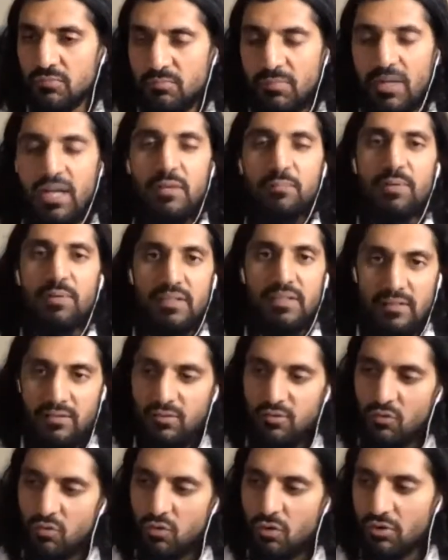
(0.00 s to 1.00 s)
my opinion,
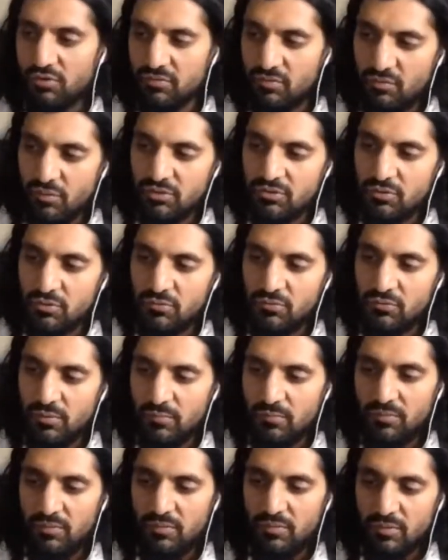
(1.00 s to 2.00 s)
you crossed the threshold
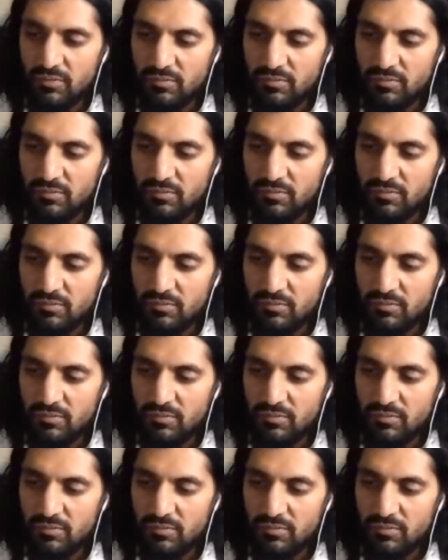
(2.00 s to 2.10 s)
from